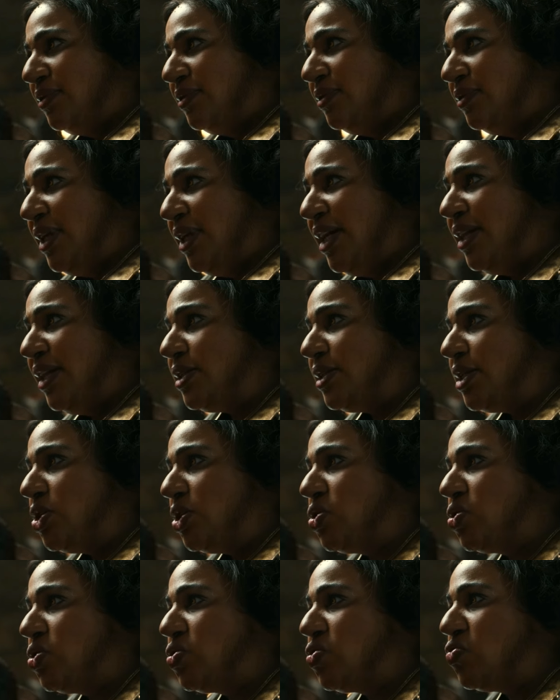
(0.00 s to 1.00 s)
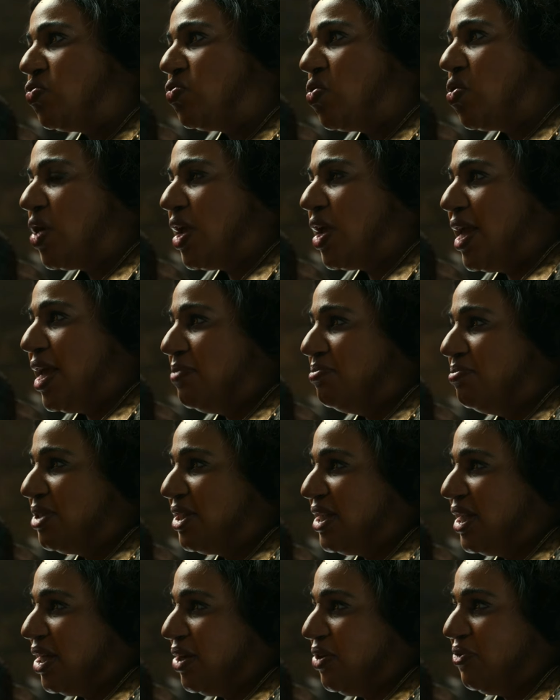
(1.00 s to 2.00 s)
will only lead to their entire ruin and
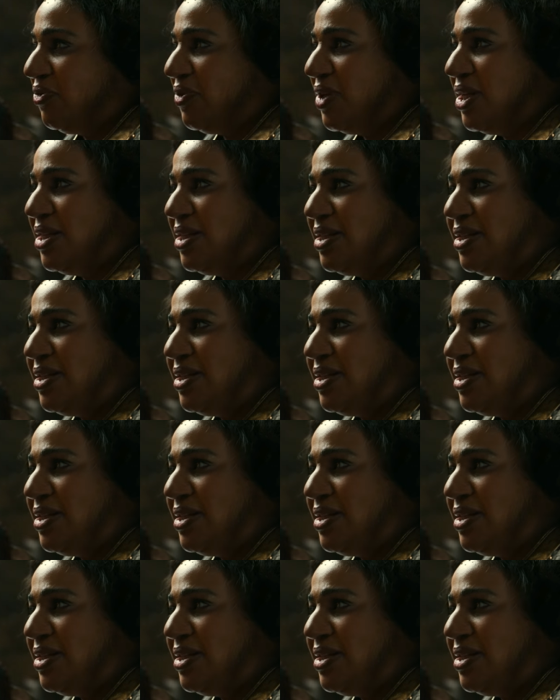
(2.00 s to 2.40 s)
stuff.